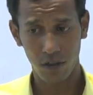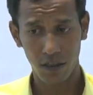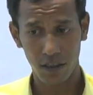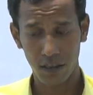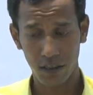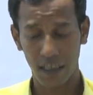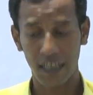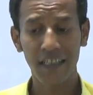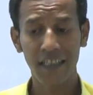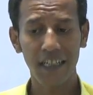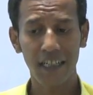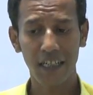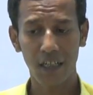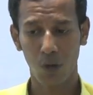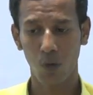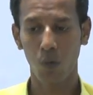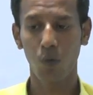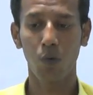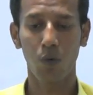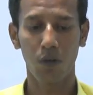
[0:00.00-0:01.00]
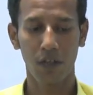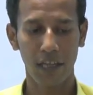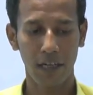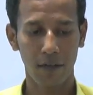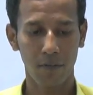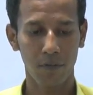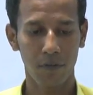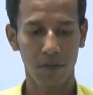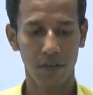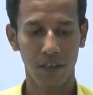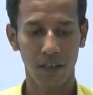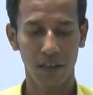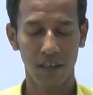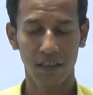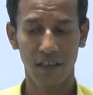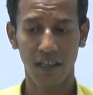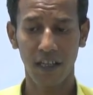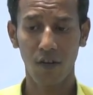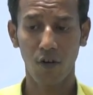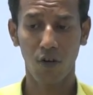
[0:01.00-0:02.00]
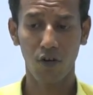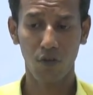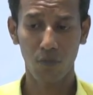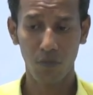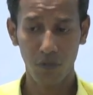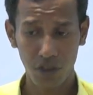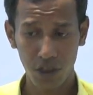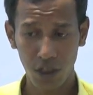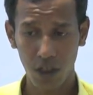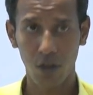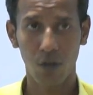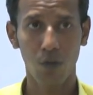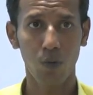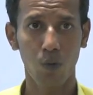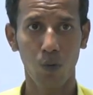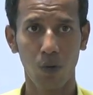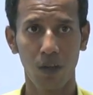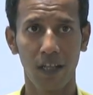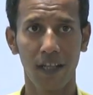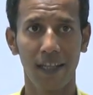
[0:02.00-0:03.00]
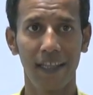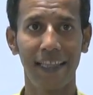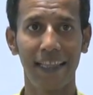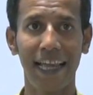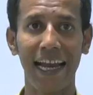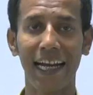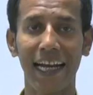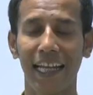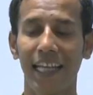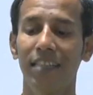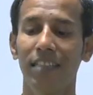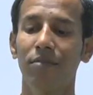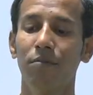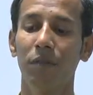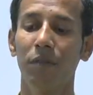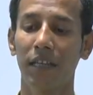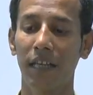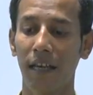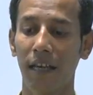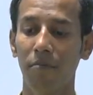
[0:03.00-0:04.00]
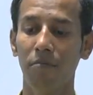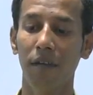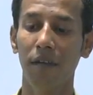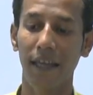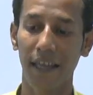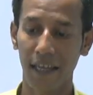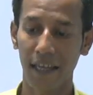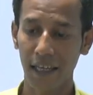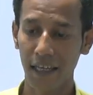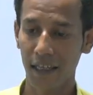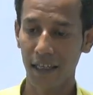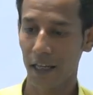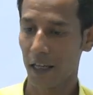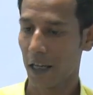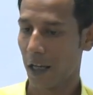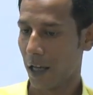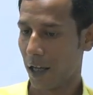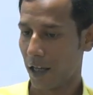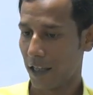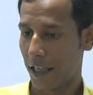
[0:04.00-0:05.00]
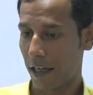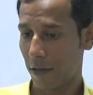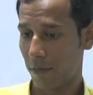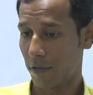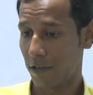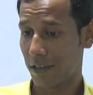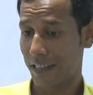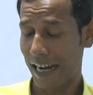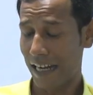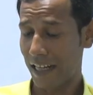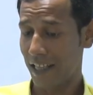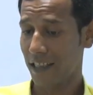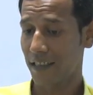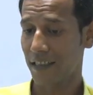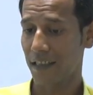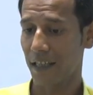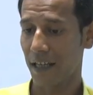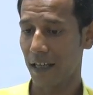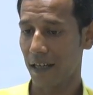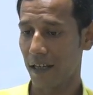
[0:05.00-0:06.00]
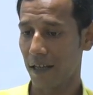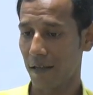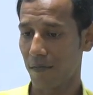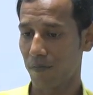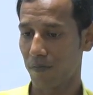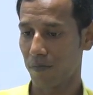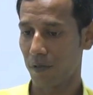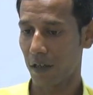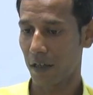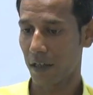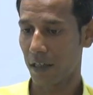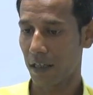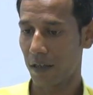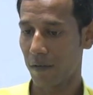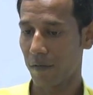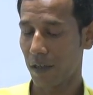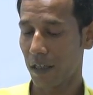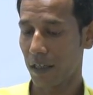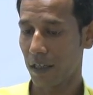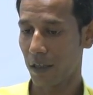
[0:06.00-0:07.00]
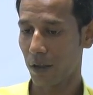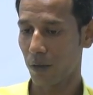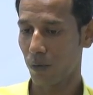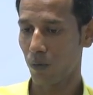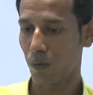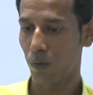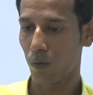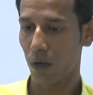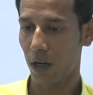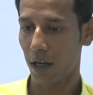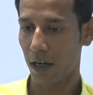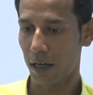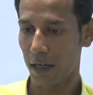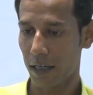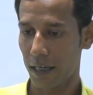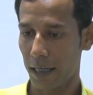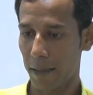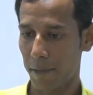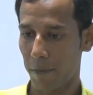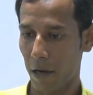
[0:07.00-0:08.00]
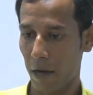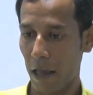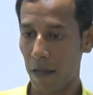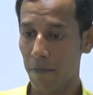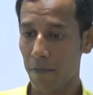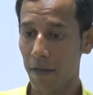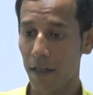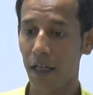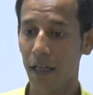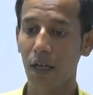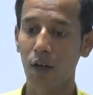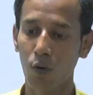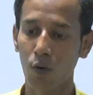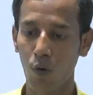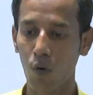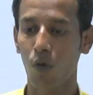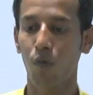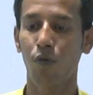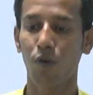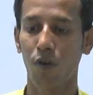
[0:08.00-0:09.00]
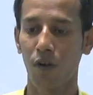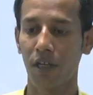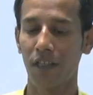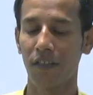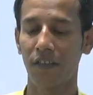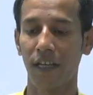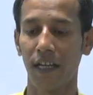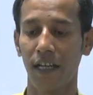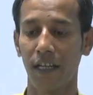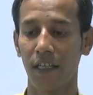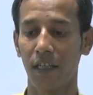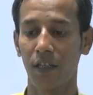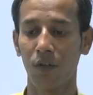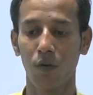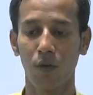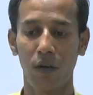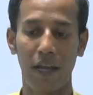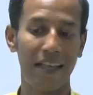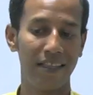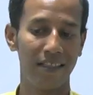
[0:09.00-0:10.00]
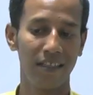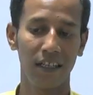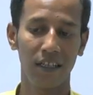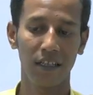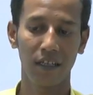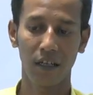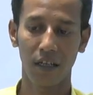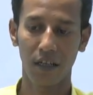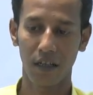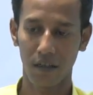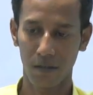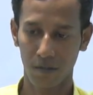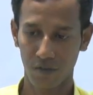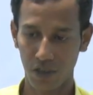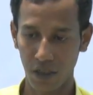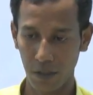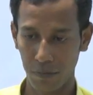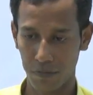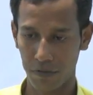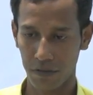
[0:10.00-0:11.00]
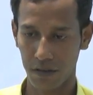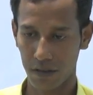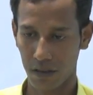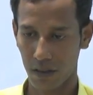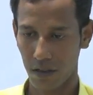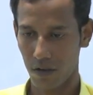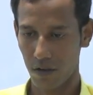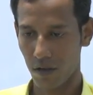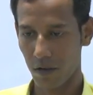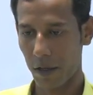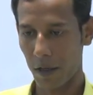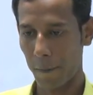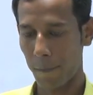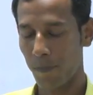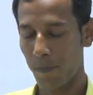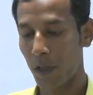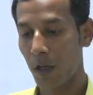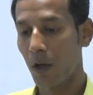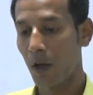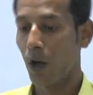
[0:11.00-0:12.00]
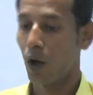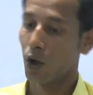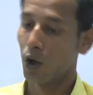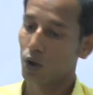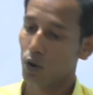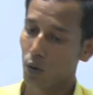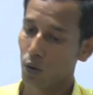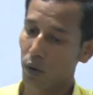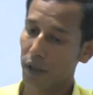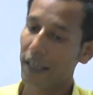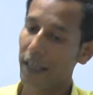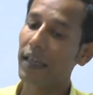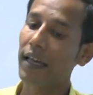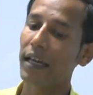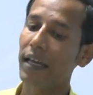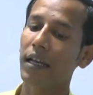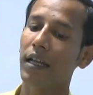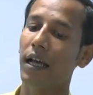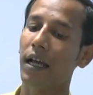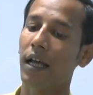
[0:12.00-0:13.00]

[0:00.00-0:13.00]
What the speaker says: EDA tool, that means the design automation tool, that has become a, that means that is giving you a primary role for design your ASIC chips. Okay. So, here